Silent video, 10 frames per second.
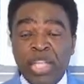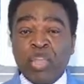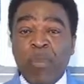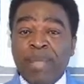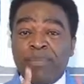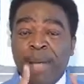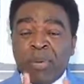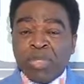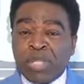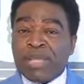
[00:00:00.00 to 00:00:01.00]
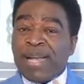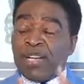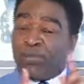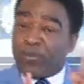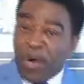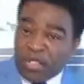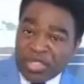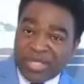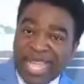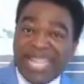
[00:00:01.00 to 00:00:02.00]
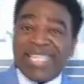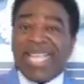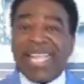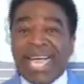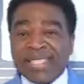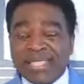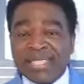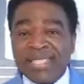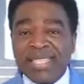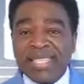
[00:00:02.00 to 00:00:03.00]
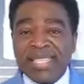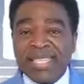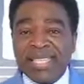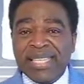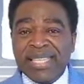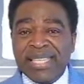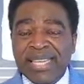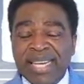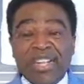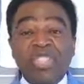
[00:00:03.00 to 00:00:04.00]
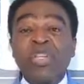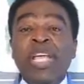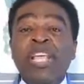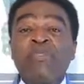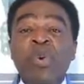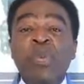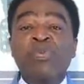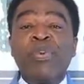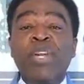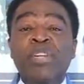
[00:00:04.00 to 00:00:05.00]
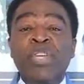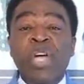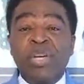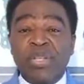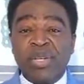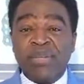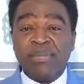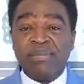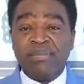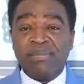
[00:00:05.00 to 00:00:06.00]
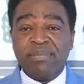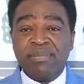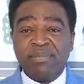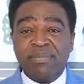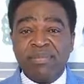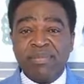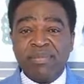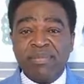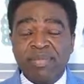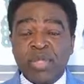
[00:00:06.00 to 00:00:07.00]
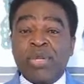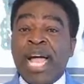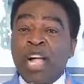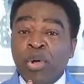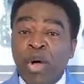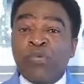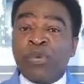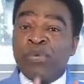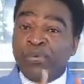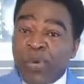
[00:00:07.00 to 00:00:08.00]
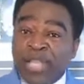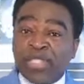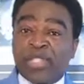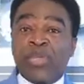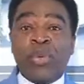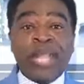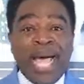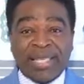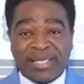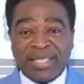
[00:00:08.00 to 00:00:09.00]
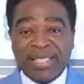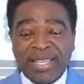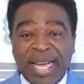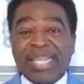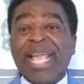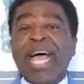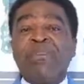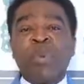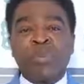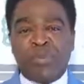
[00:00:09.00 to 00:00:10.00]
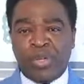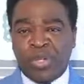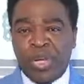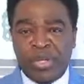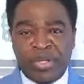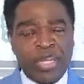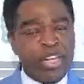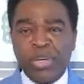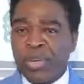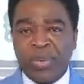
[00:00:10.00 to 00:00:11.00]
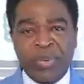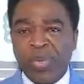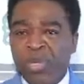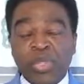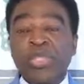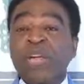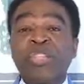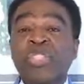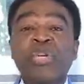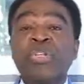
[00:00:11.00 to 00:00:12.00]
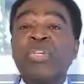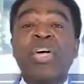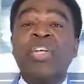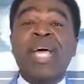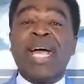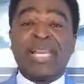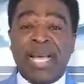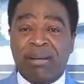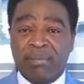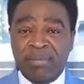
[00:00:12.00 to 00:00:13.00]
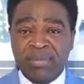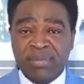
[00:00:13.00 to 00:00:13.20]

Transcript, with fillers: So when Bible talks about the first and the last, it does not give room for the third. You can't go from first to last and then have room for third. No. So there is no third Adam.